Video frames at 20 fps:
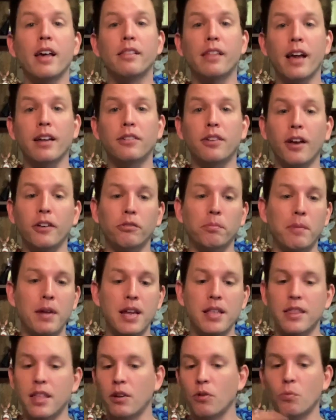That does
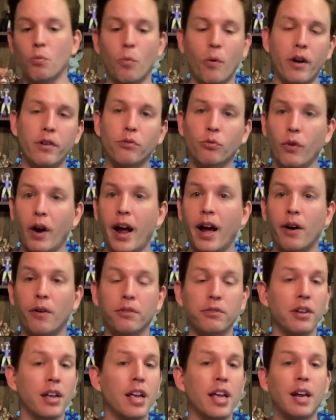mean that in one
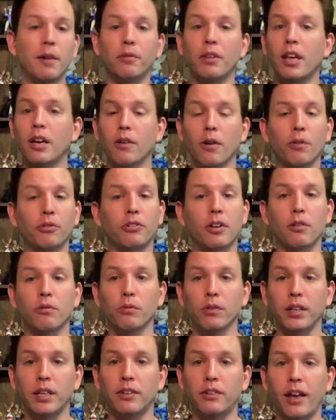round, if the heroes get
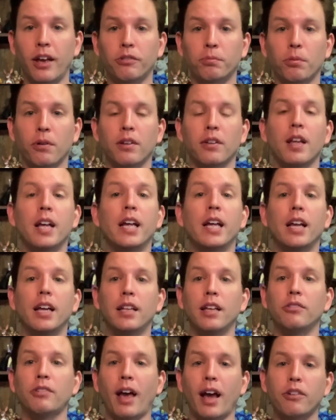really desperate, it
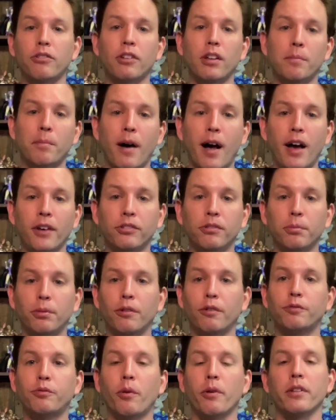is actually
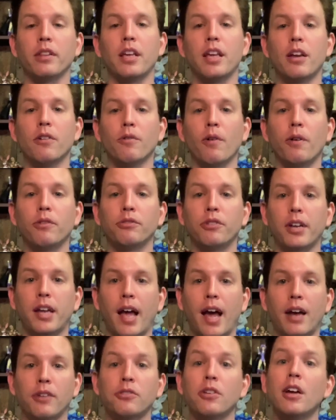possible for the heroes to
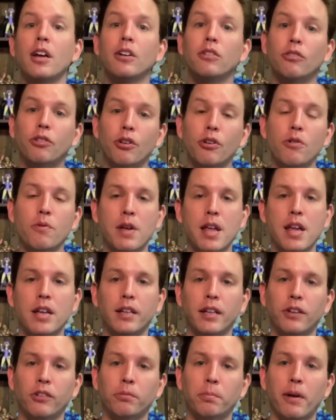cast two
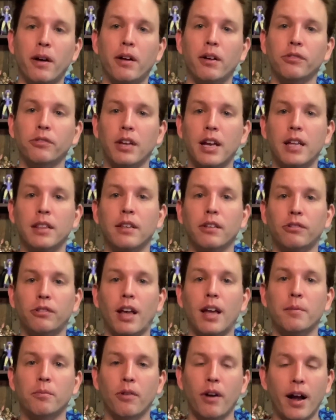healing spells in the
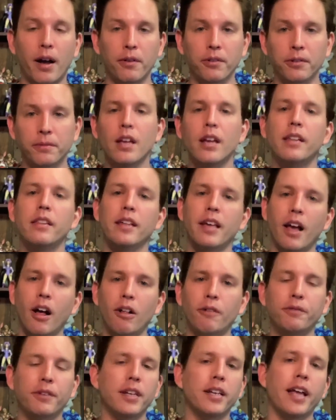same round. The
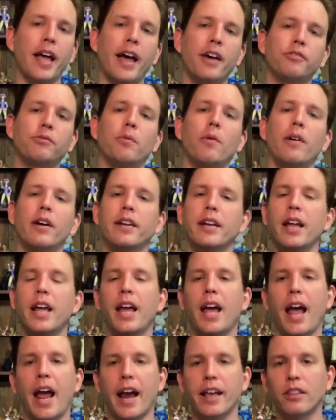elf can cast one
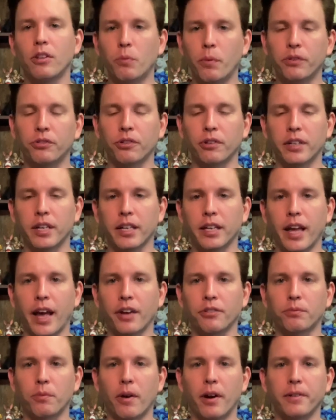and the wizard can
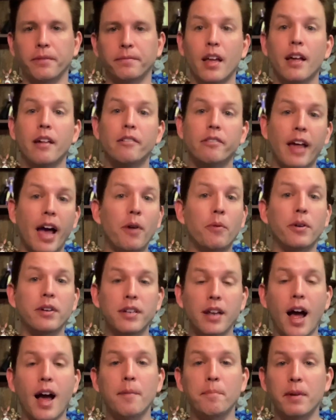cast one. That would
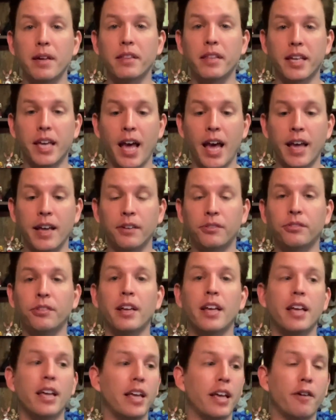not be the case
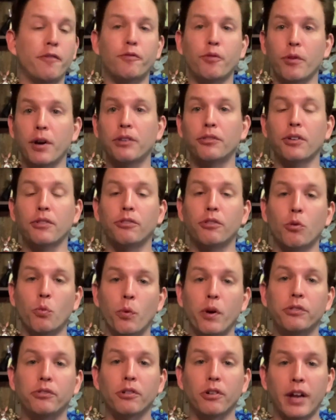if, for instance, the
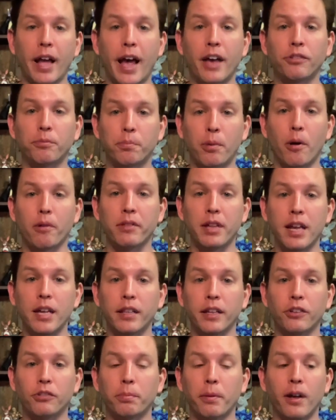wizard has both
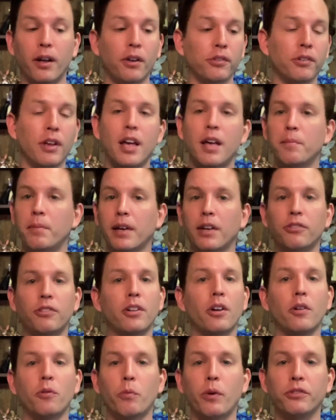healing spells, because
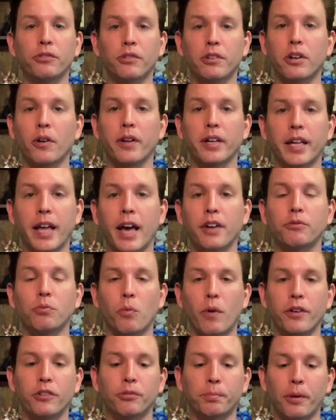the wizard can only cast
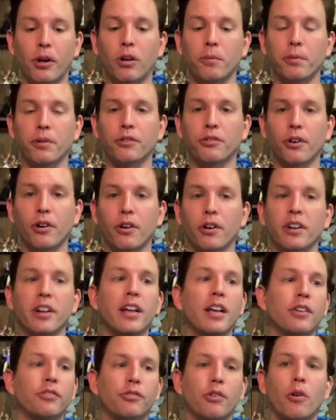one spell per turn.
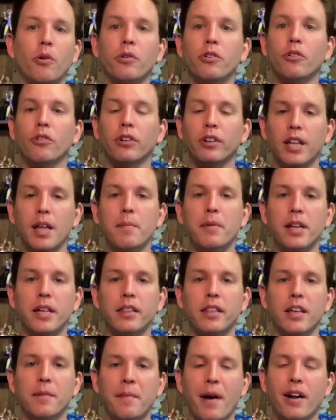So you're limiting
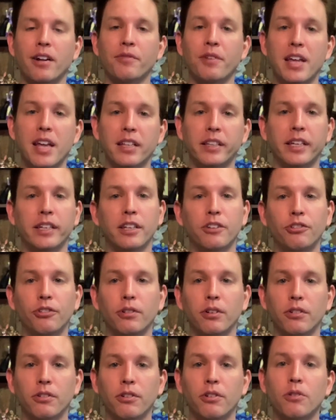the amount of healing that you
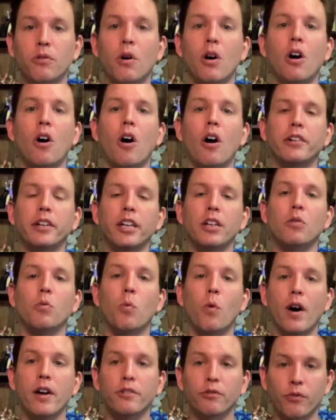can do on any
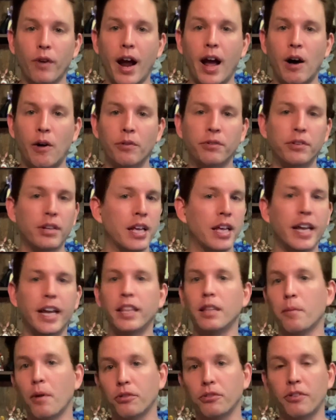one round in
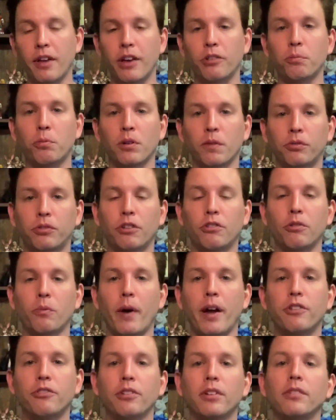the most desperate of
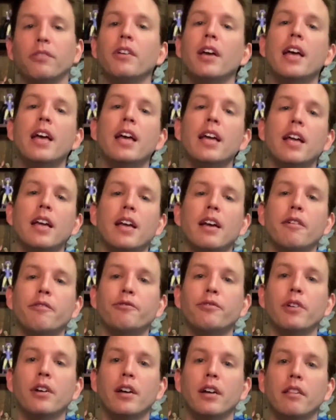situations
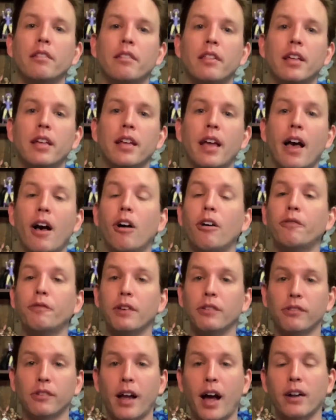if the elf
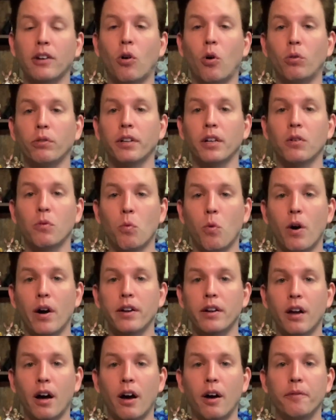is not holding
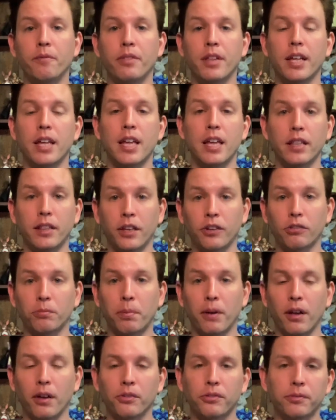one of the healing
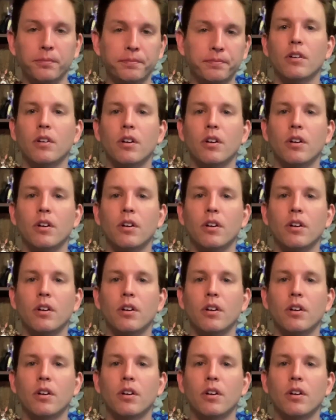spells.